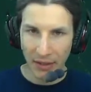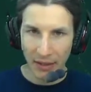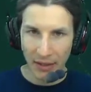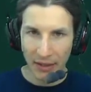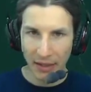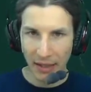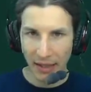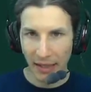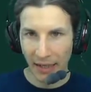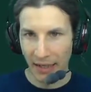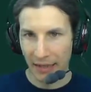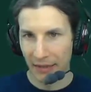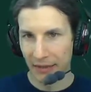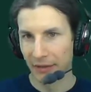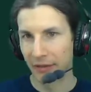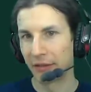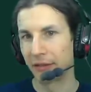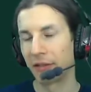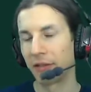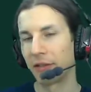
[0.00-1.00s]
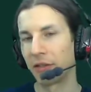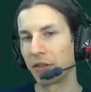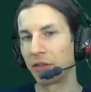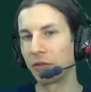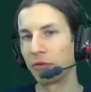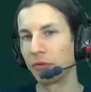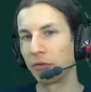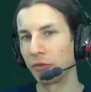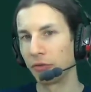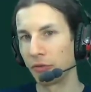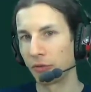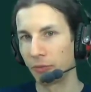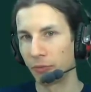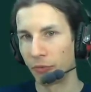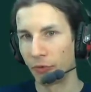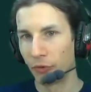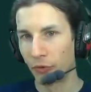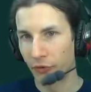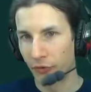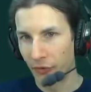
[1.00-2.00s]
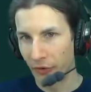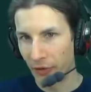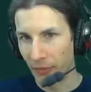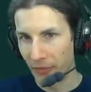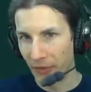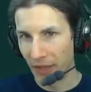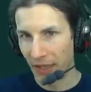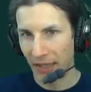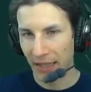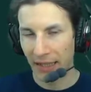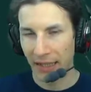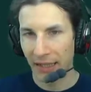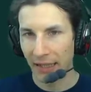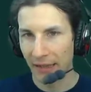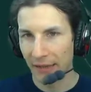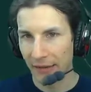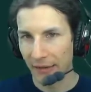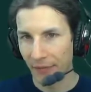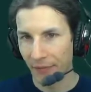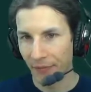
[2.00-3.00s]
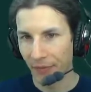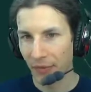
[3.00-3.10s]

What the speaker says: and you boot from that.